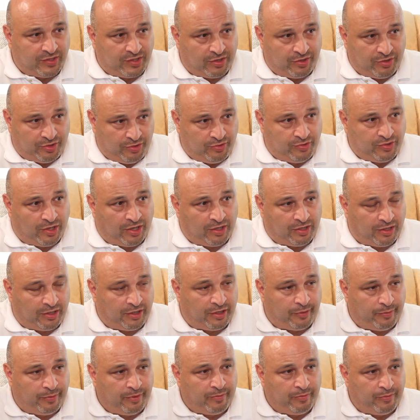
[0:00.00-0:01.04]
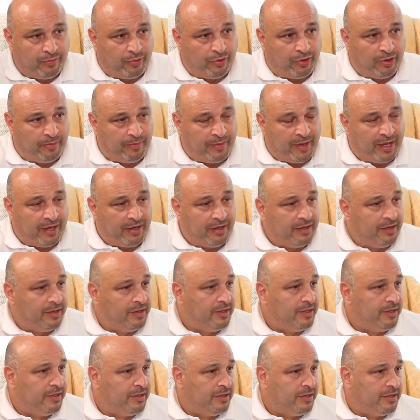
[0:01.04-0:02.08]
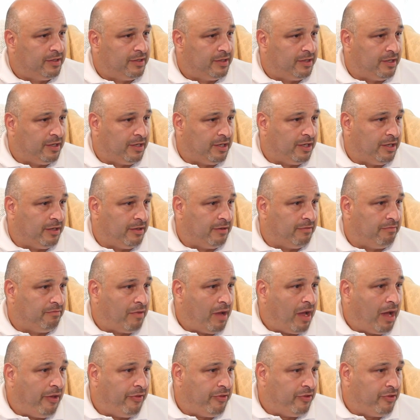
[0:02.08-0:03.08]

Could you talk a little bit more about how